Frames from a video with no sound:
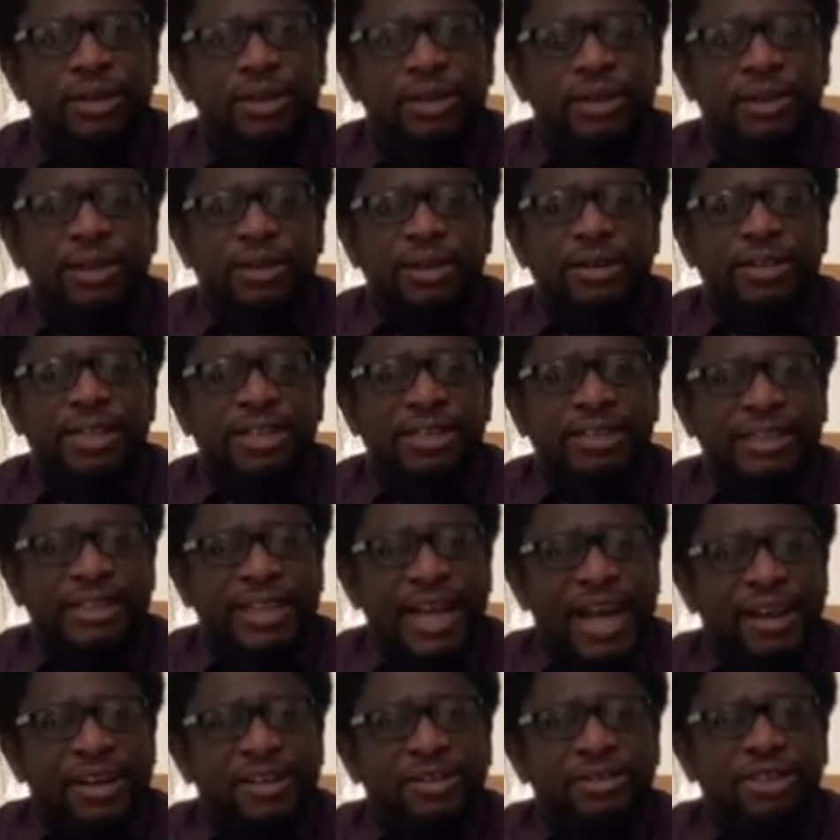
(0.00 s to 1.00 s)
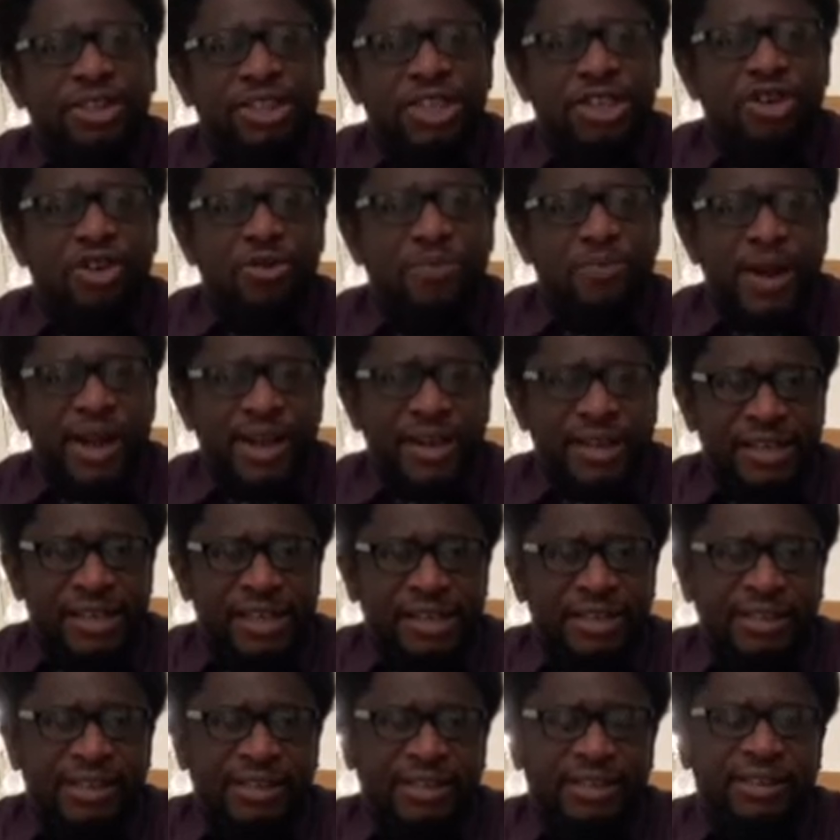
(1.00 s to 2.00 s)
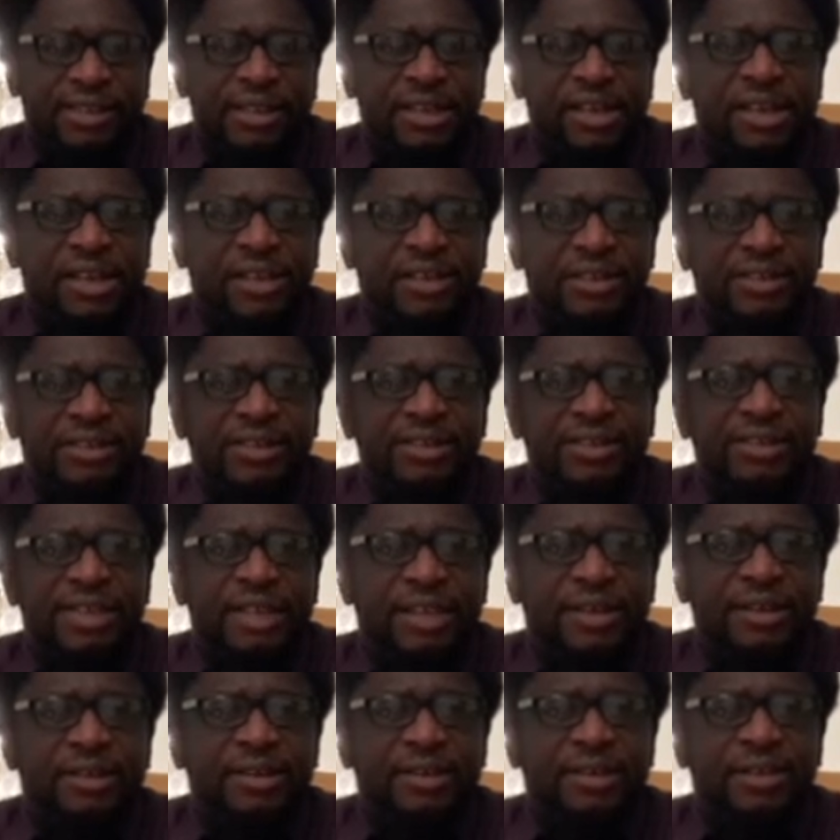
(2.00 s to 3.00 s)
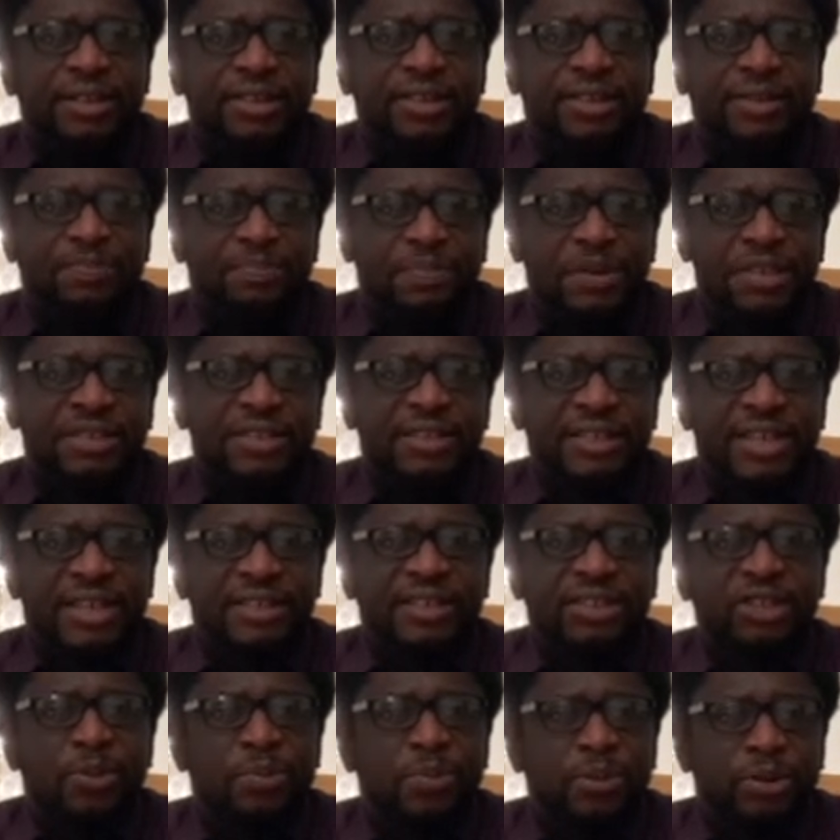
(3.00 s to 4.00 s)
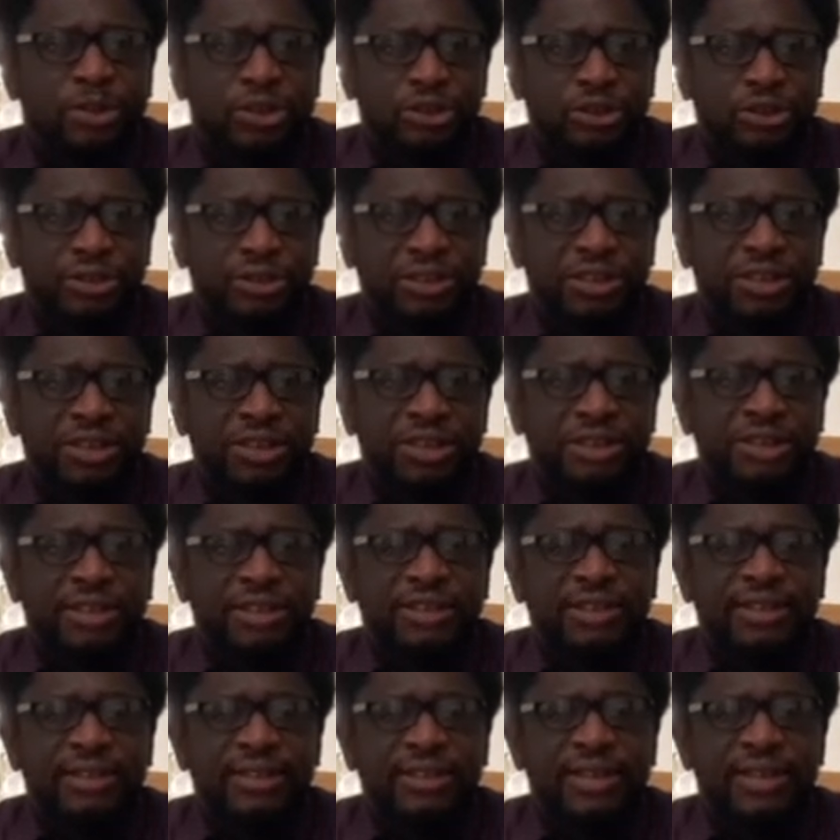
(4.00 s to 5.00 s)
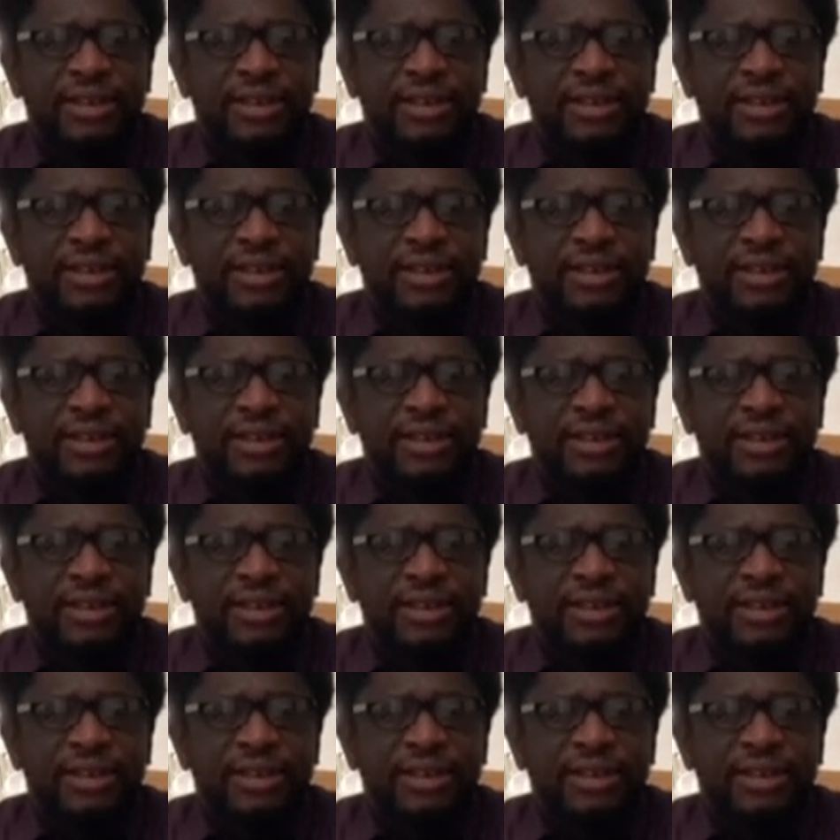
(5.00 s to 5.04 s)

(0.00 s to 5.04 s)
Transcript: The second thing on my list is business opportunities.